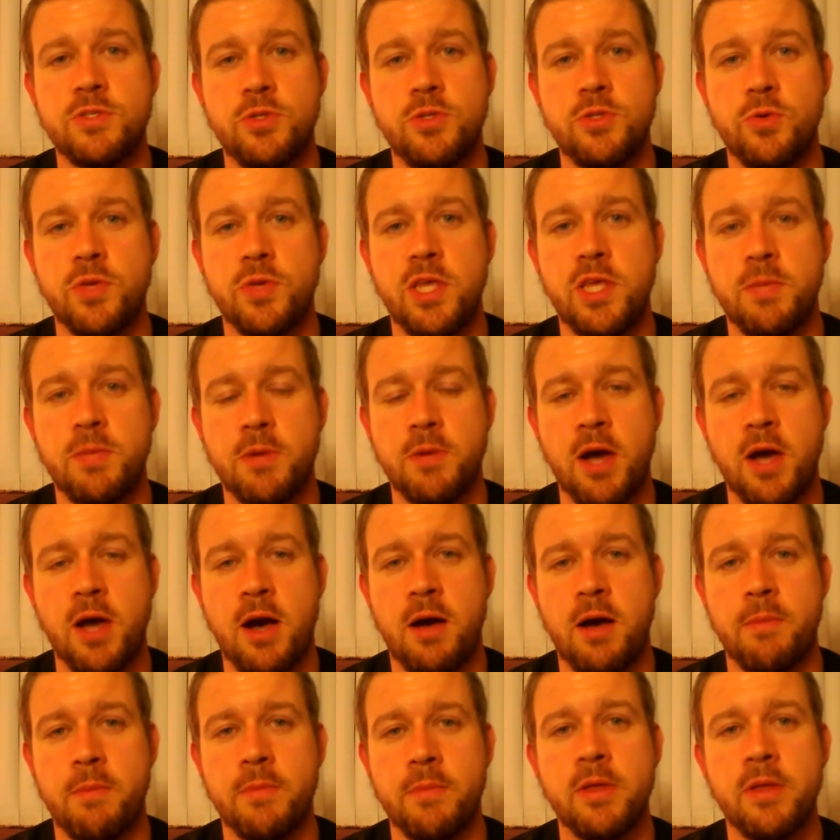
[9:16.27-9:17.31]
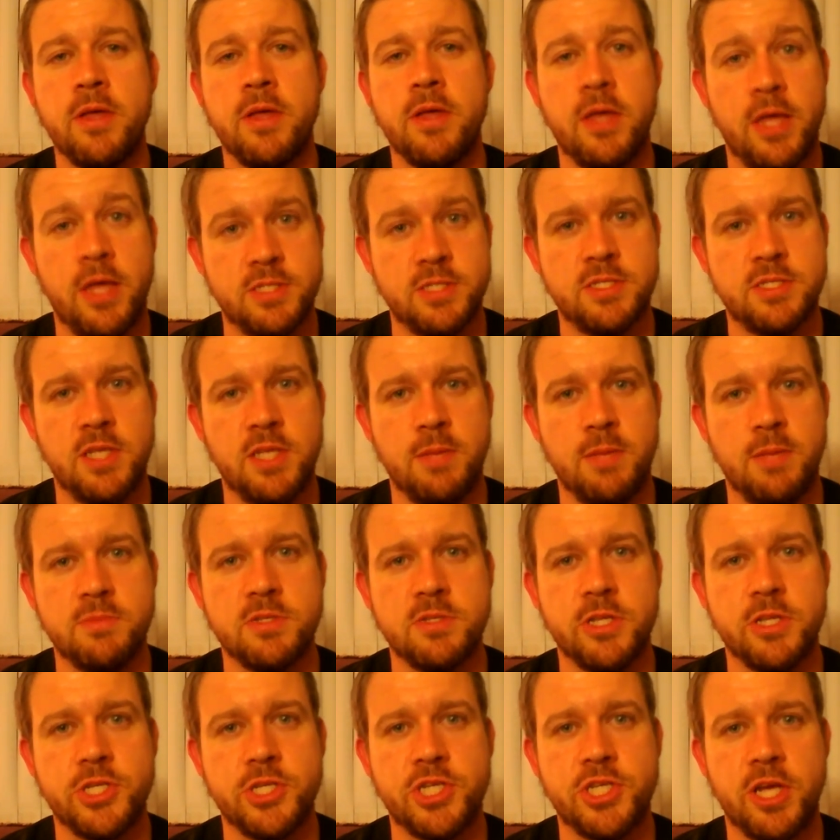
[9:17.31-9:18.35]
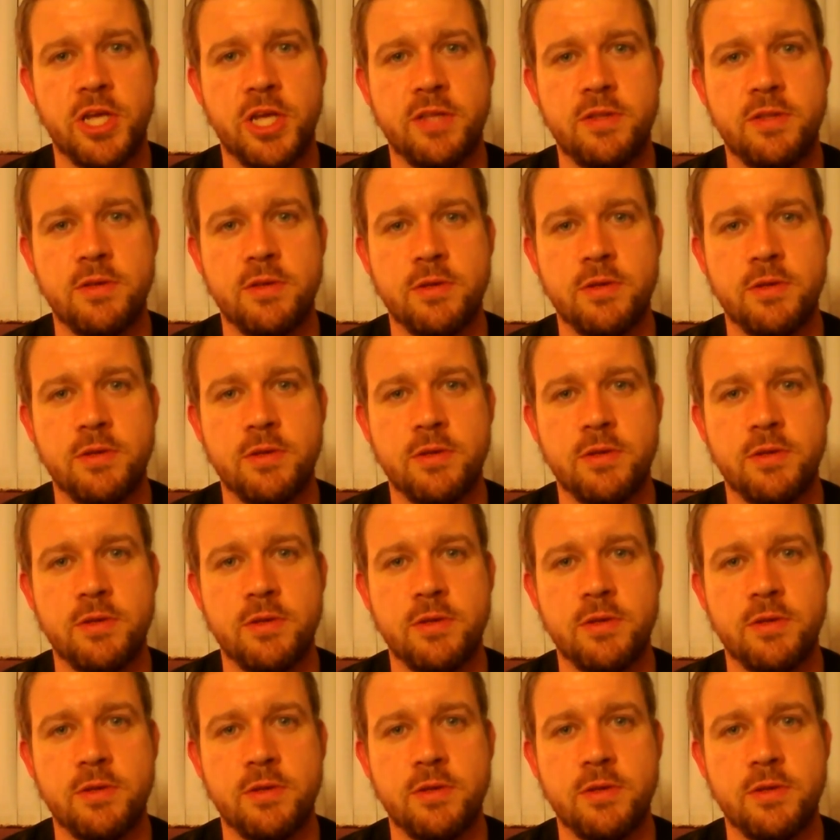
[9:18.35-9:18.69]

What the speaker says: to keep calm. It seems legit.